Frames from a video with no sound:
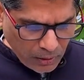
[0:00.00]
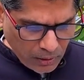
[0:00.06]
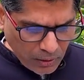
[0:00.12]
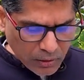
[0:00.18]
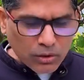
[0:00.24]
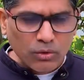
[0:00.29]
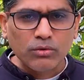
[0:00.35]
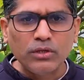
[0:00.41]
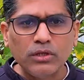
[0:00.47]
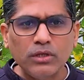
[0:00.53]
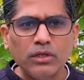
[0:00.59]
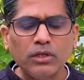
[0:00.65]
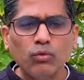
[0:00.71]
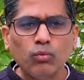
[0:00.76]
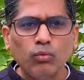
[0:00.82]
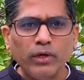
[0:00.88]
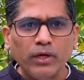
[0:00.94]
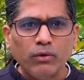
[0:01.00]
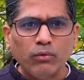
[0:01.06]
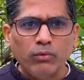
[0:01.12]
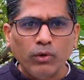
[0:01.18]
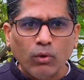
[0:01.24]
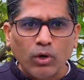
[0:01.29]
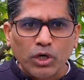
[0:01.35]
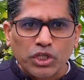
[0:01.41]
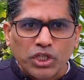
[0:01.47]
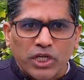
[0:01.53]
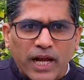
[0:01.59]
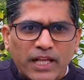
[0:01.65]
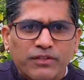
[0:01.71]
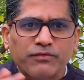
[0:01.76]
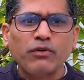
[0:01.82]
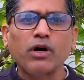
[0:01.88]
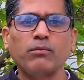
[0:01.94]
So we want to
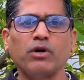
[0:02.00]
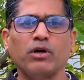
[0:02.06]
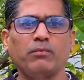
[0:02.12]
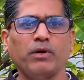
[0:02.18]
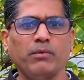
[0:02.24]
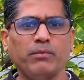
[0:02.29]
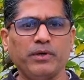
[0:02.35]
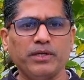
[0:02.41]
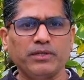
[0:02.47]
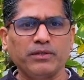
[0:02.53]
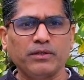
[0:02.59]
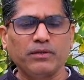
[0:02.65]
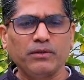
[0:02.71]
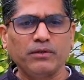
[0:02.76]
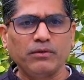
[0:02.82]
transform our properties.